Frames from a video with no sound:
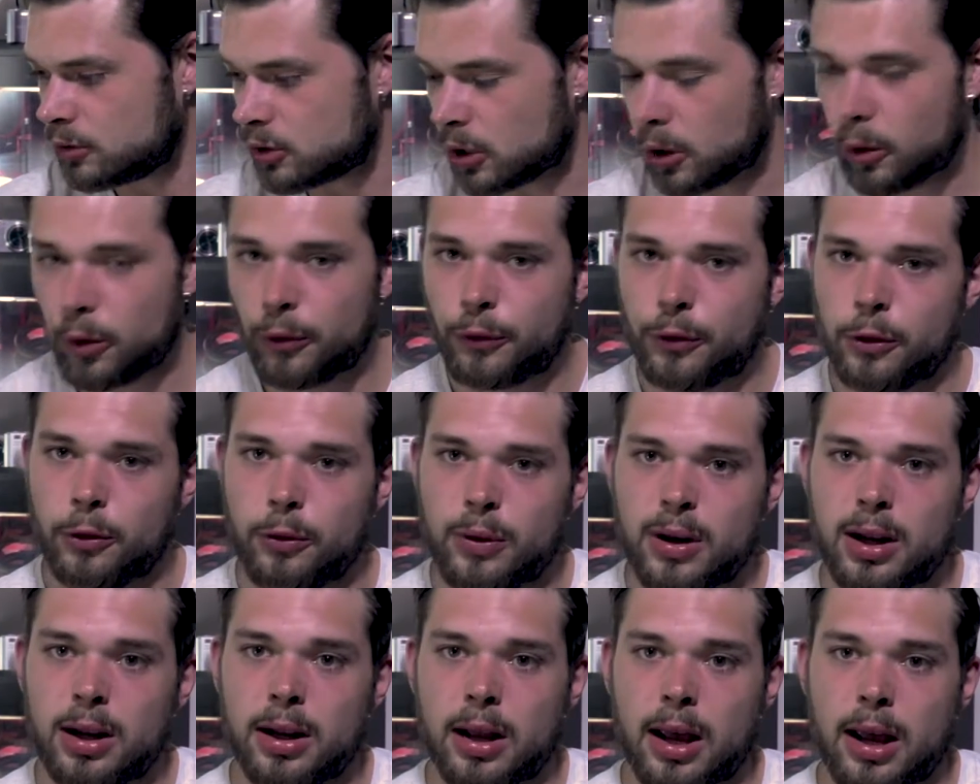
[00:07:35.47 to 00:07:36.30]
So if
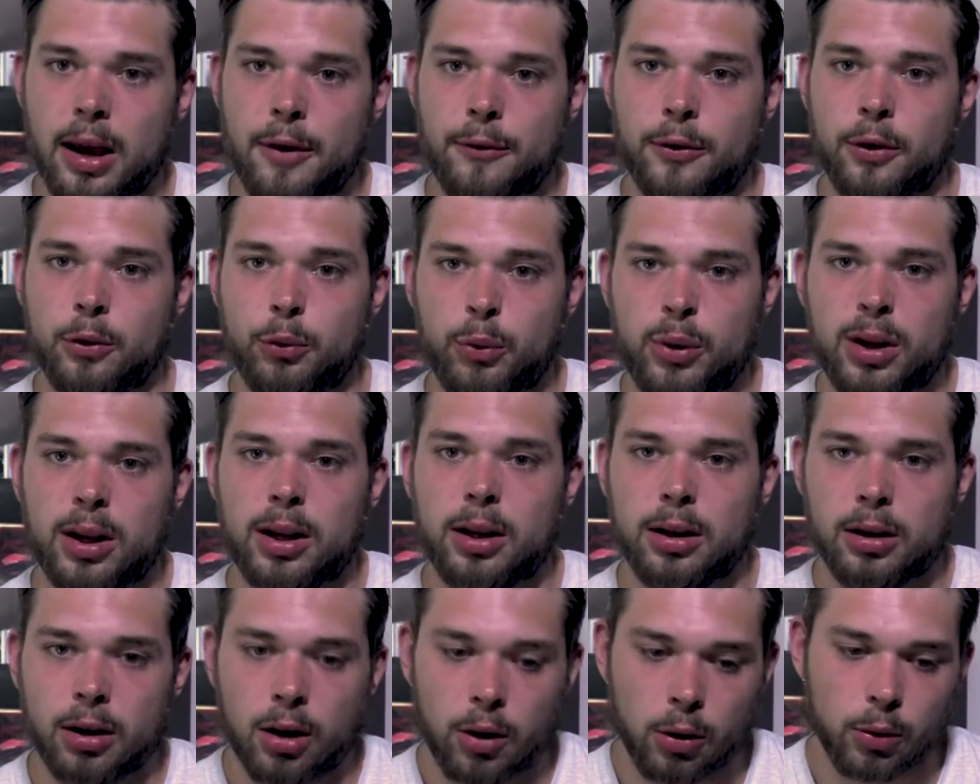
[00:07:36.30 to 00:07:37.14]
you really have a
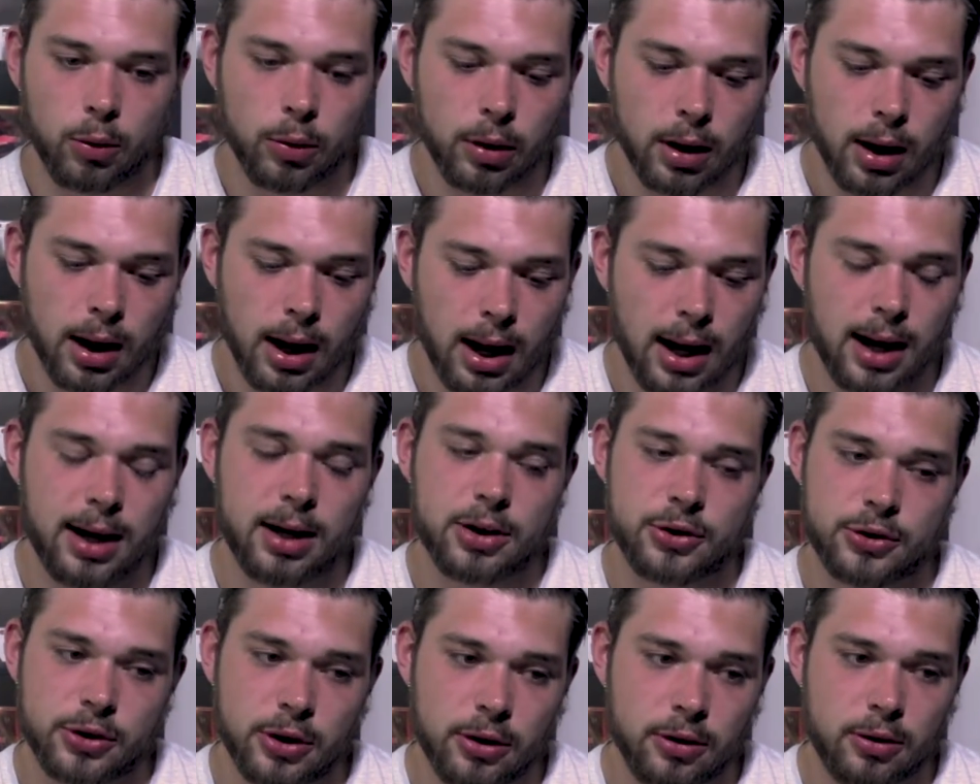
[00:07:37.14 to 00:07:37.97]
really low
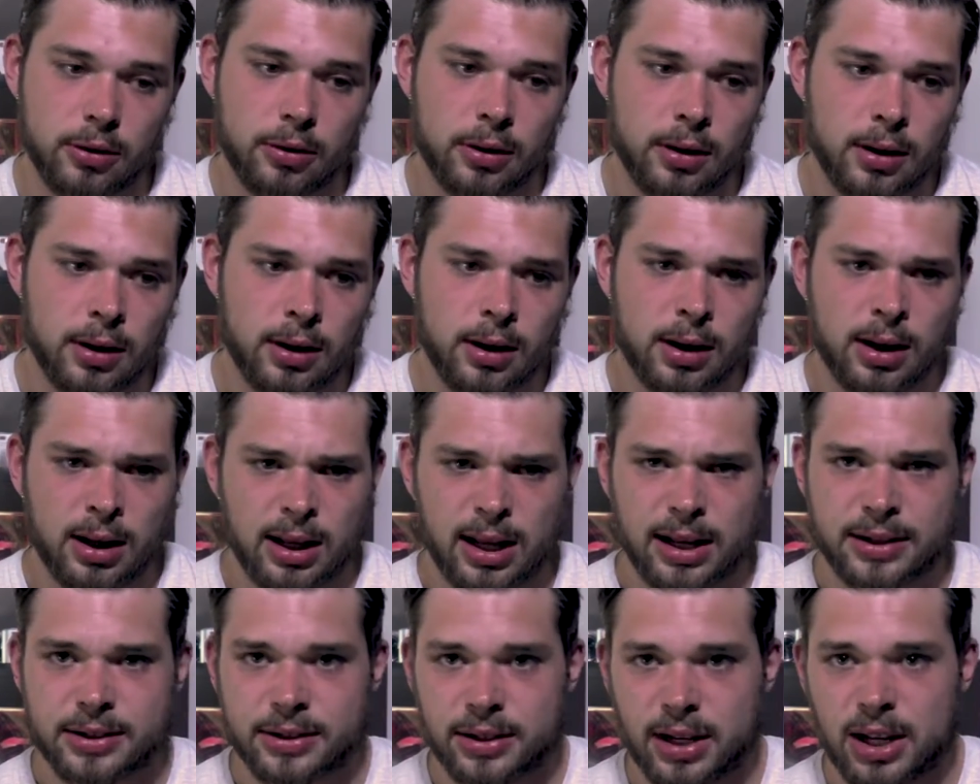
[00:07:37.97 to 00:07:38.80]
ISO,
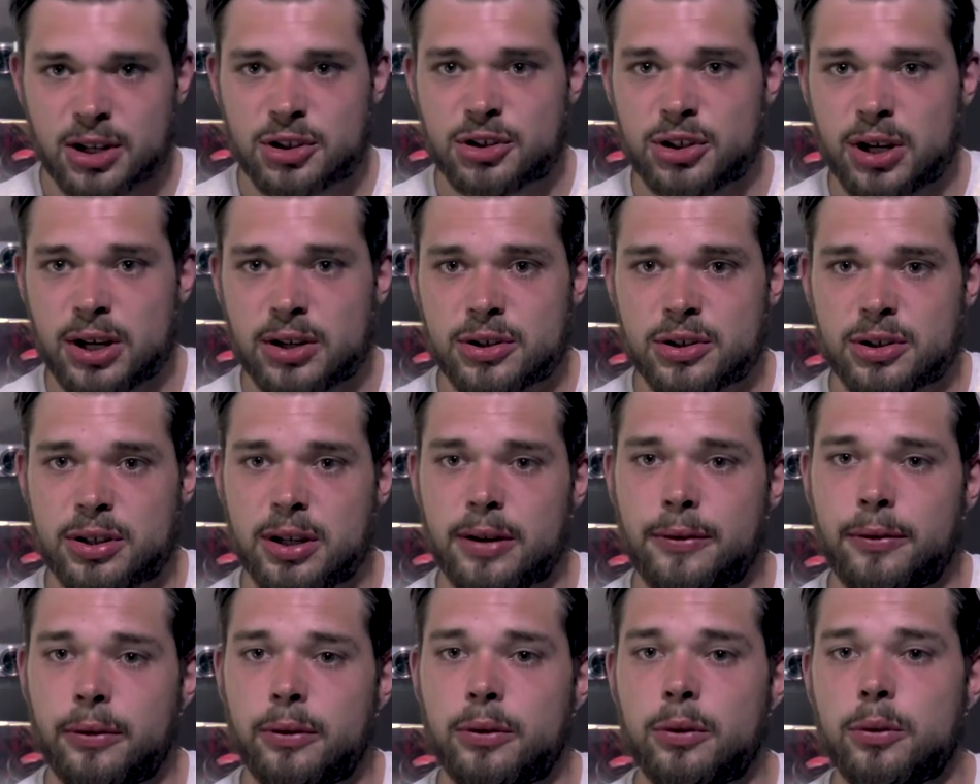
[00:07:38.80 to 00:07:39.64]
it's less
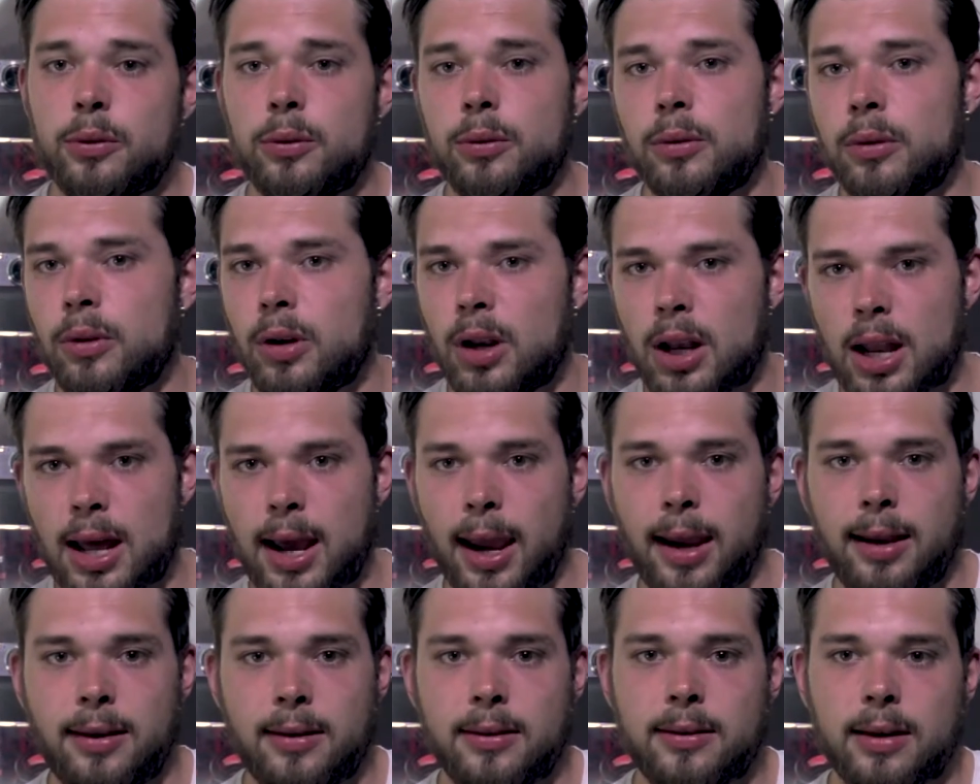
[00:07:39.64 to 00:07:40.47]
sensitive to
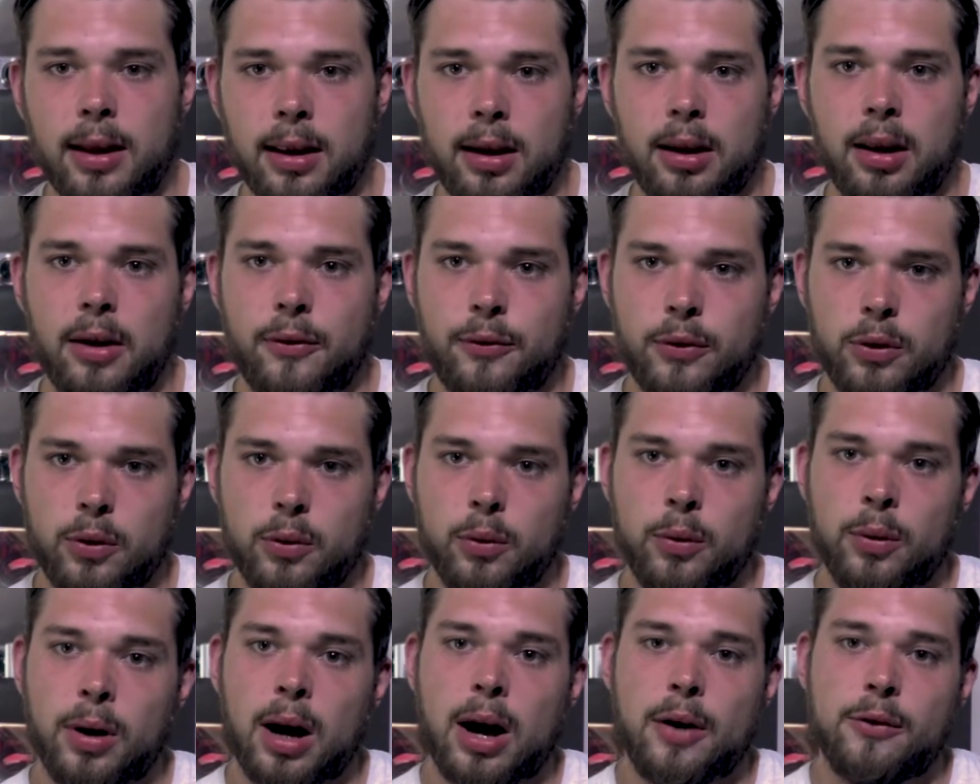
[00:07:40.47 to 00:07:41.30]
light than if
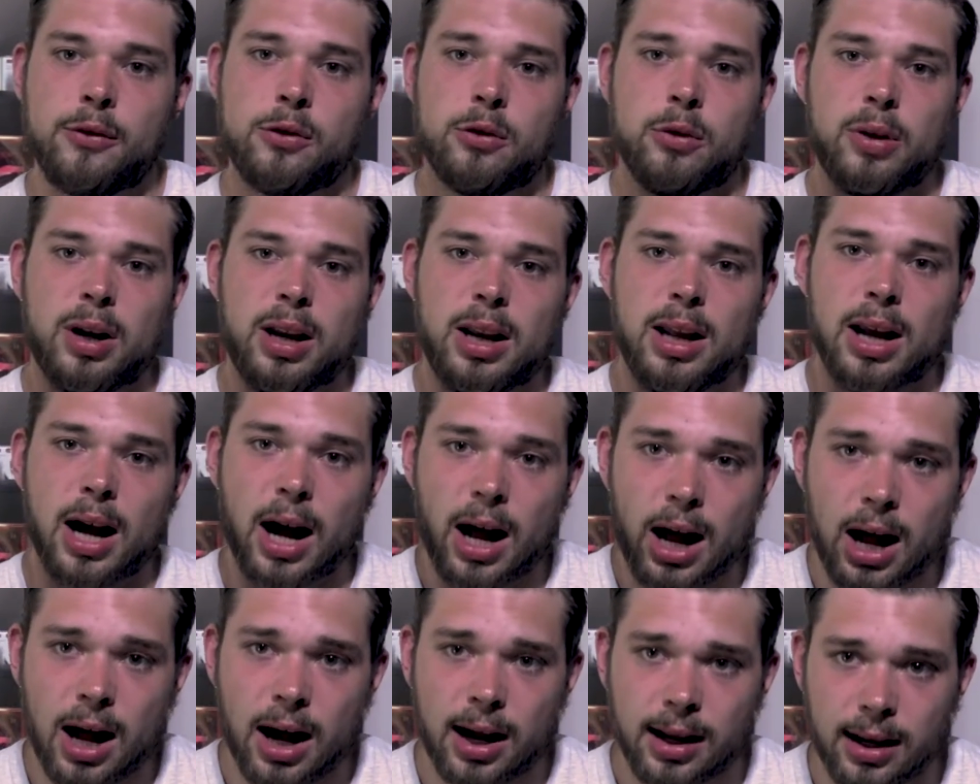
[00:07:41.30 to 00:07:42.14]
you have a really
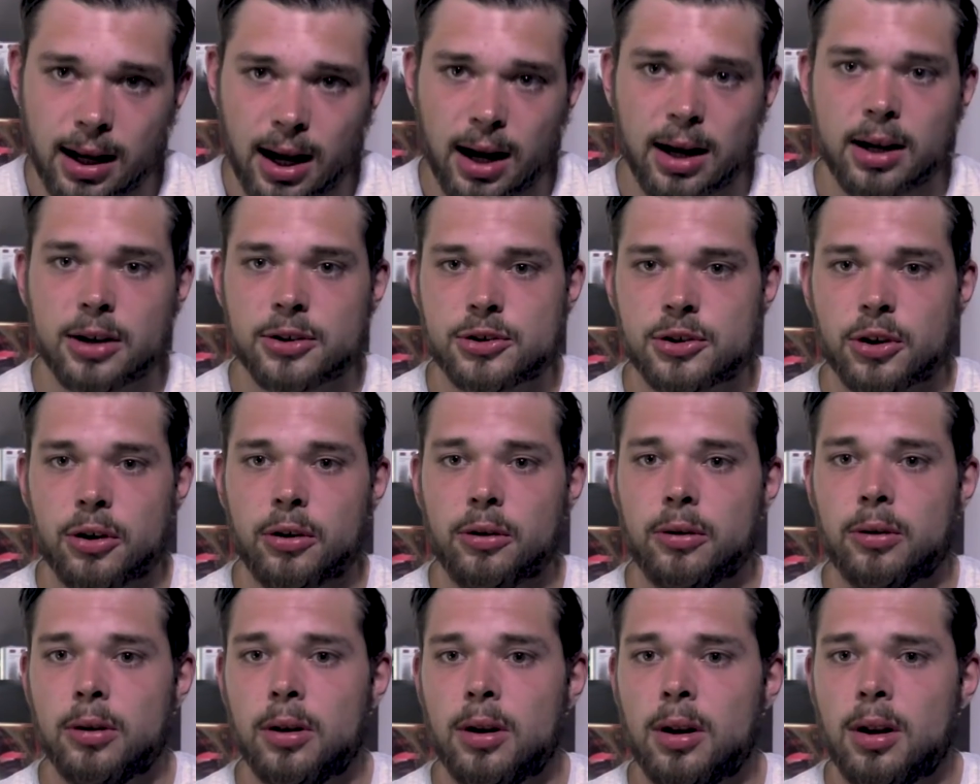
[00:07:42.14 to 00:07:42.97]
high
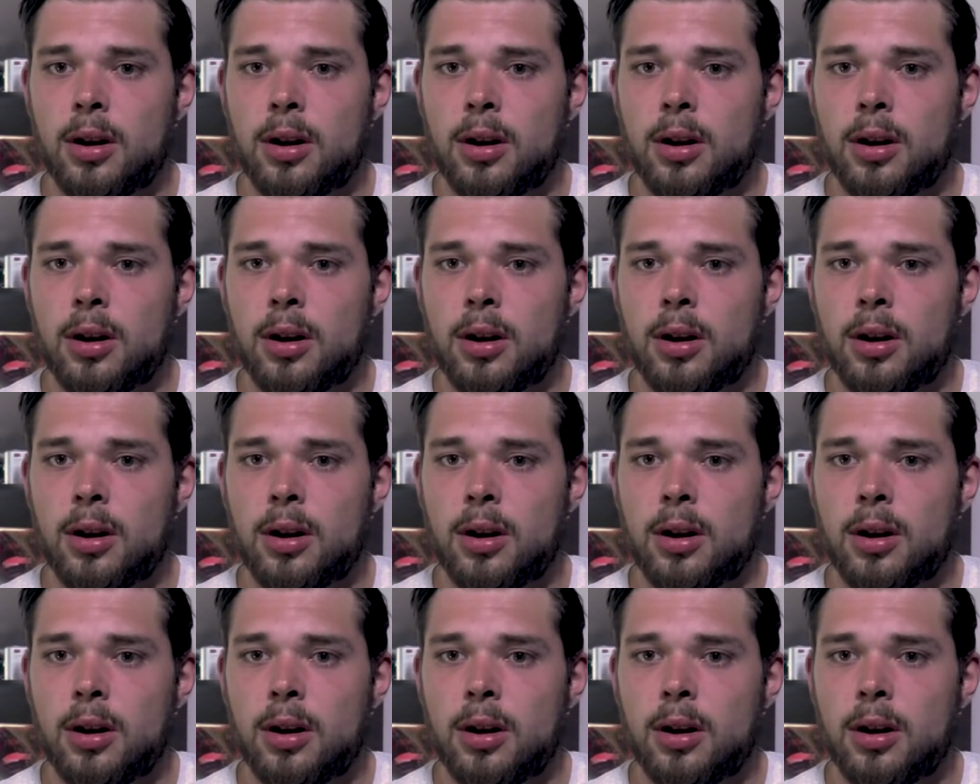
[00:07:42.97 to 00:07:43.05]
ISO.